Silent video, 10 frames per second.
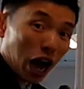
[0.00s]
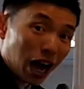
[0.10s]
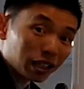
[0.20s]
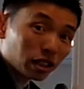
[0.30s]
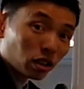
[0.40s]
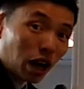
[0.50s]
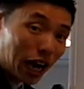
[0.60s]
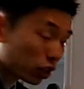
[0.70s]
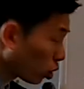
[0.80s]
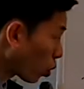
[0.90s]
answer the
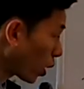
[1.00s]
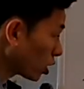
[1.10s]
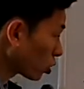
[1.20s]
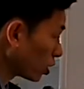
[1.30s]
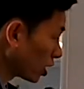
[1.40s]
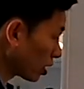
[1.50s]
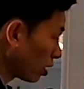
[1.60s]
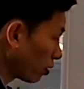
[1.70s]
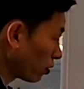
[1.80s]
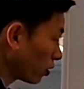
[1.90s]
actual question
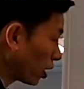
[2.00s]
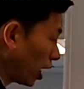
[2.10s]
itself.